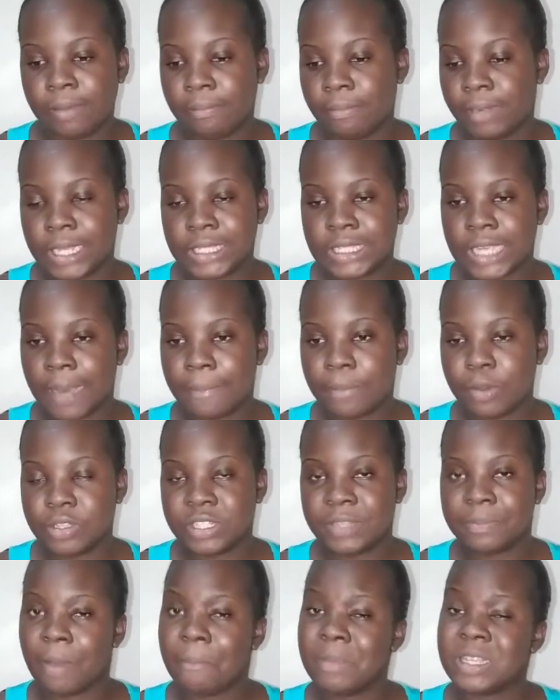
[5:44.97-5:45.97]
not about
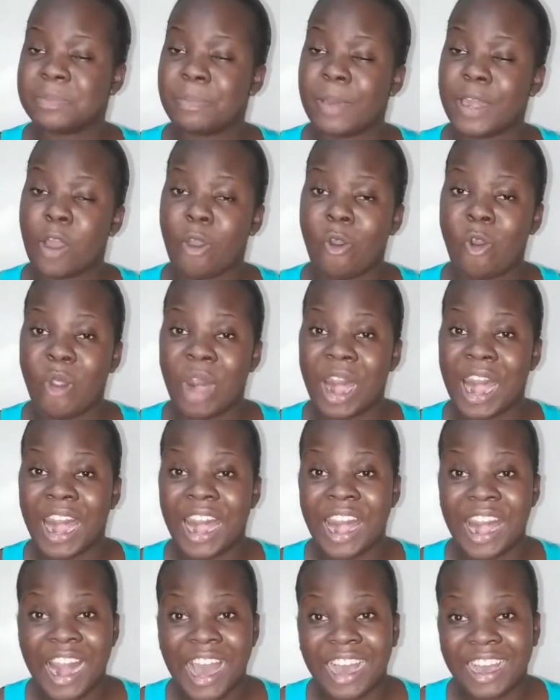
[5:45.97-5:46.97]
it but we spend how
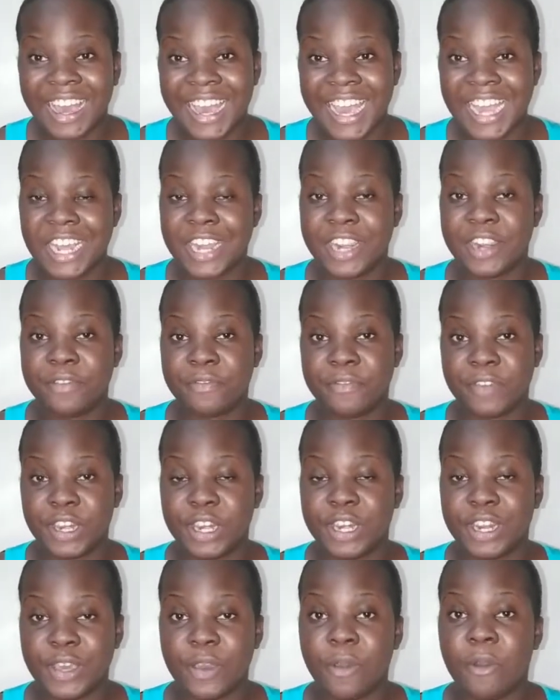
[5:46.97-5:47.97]
long I edit the
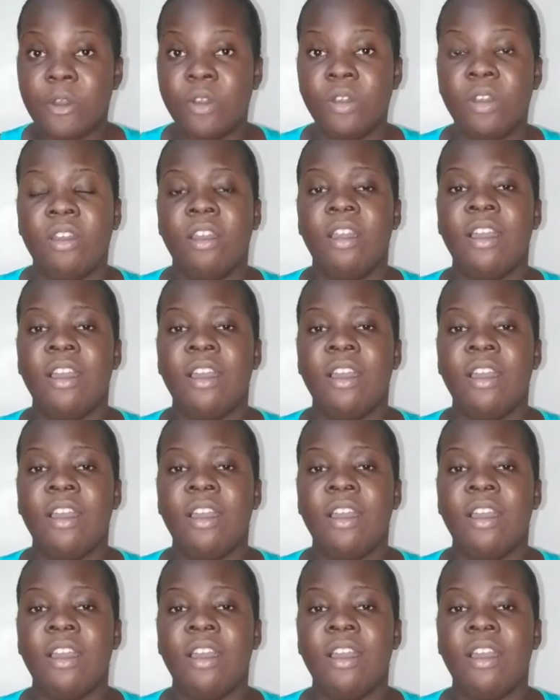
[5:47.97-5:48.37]
video